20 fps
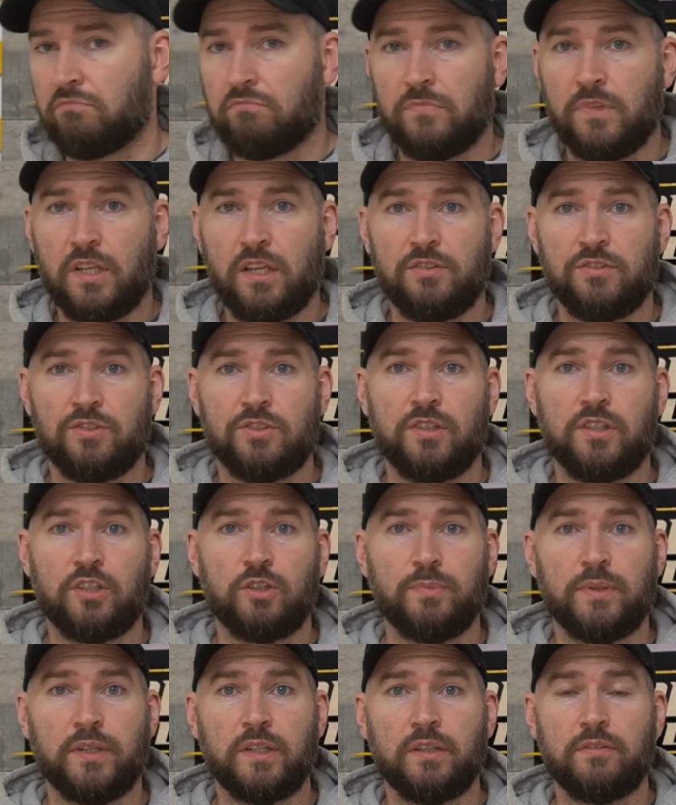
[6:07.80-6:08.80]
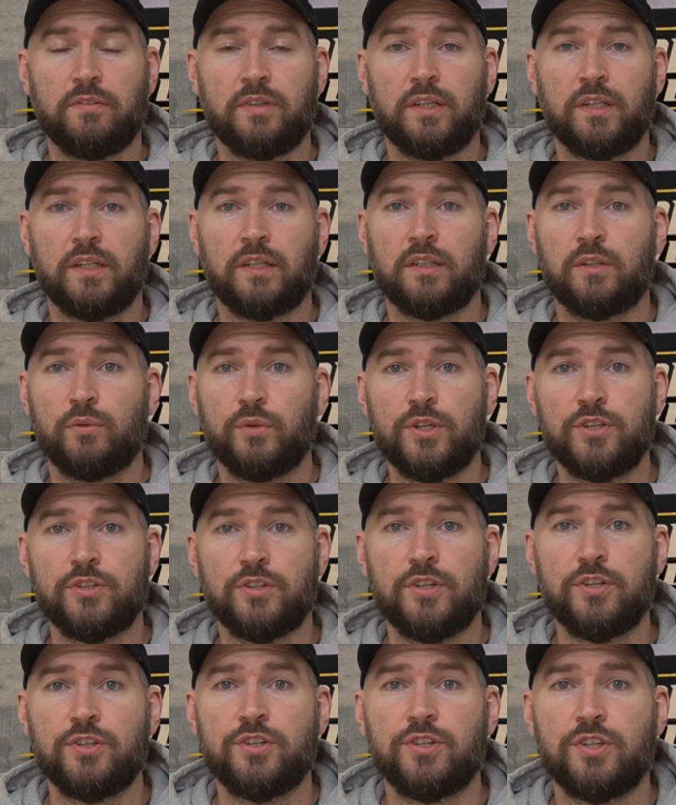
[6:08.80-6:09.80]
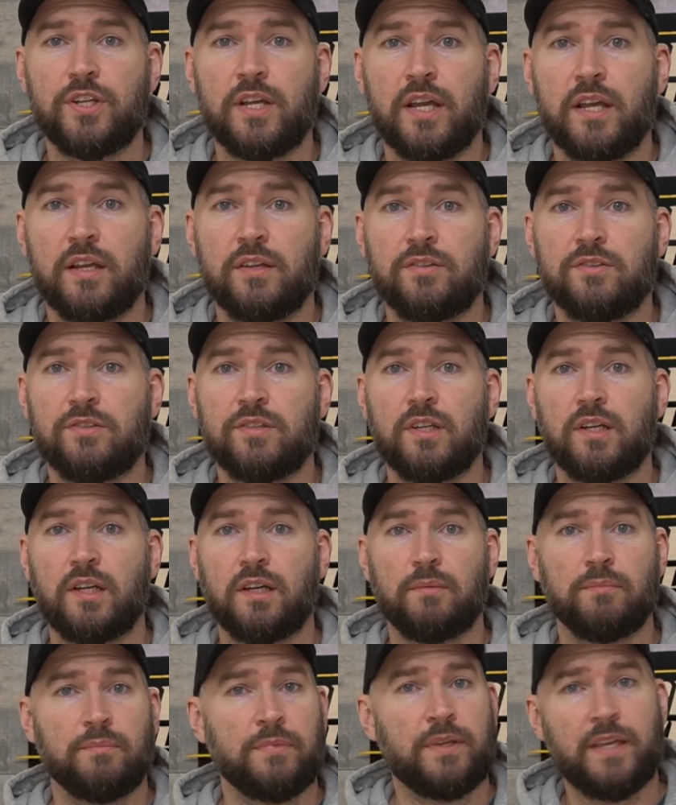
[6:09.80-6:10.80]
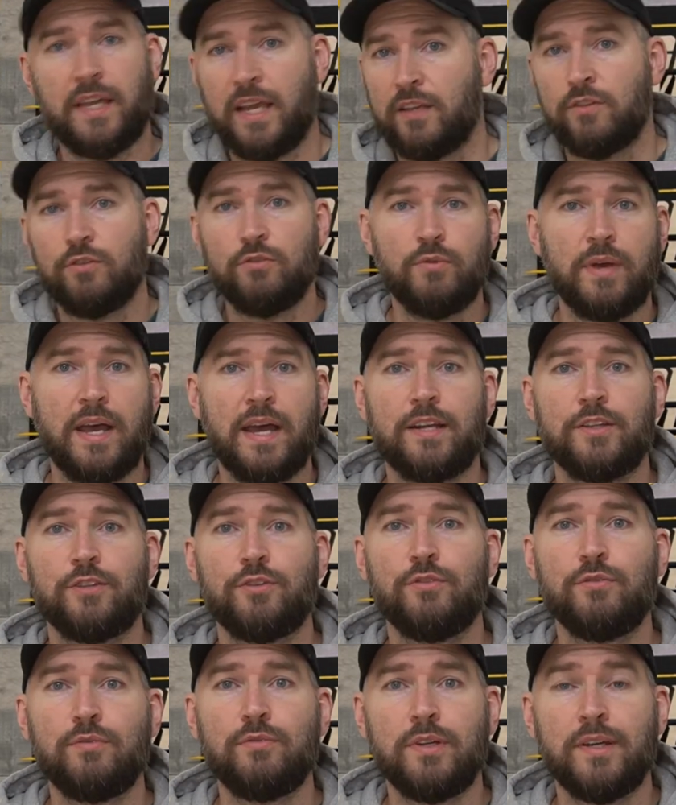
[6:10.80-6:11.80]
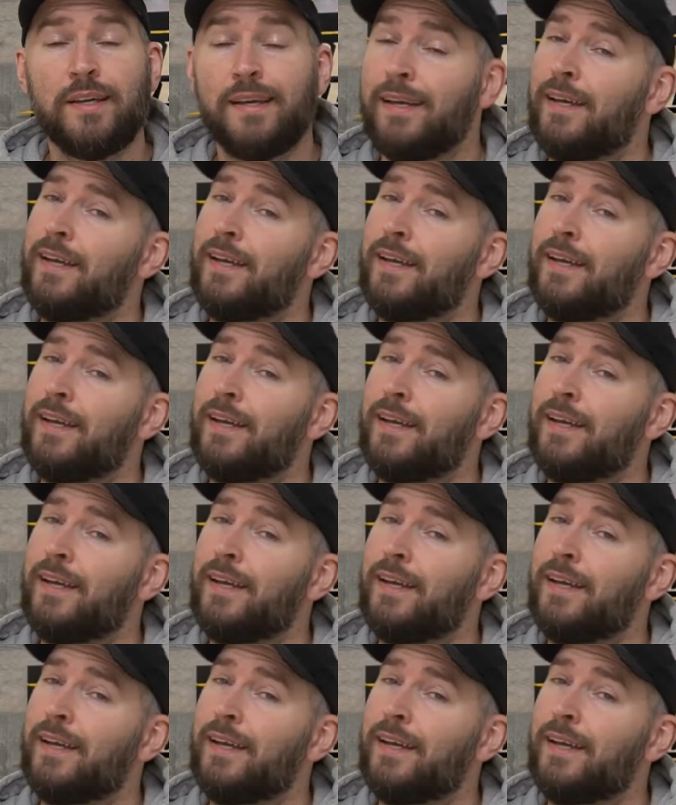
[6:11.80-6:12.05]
a little bit of research and some can-do attitude,